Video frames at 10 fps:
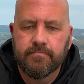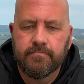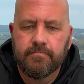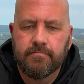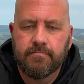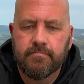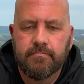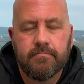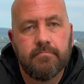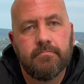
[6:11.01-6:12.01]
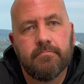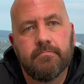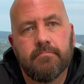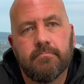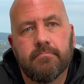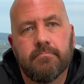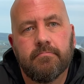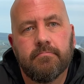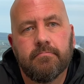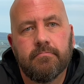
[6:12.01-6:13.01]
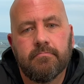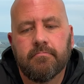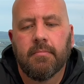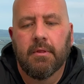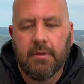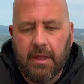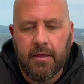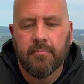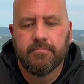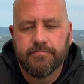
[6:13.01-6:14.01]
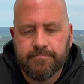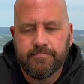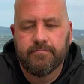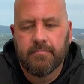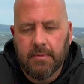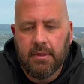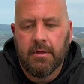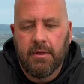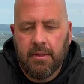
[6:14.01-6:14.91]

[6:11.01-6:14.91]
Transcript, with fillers: I would call these colors mid-century modern yeah. colors for sure.